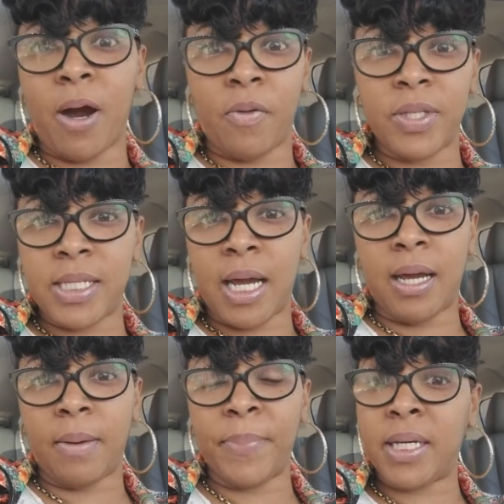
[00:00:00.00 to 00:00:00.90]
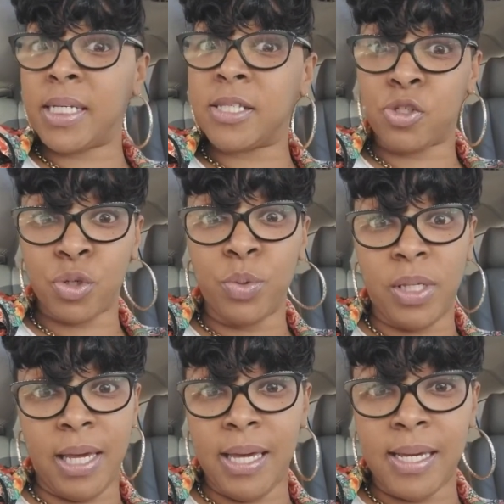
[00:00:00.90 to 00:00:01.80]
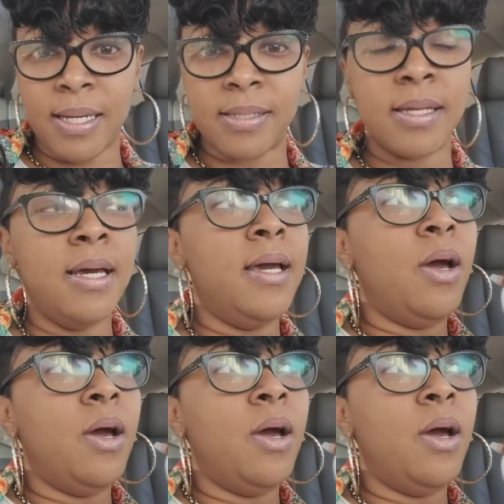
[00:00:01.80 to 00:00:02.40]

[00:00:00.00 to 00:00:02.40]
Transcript: all the time because the truth is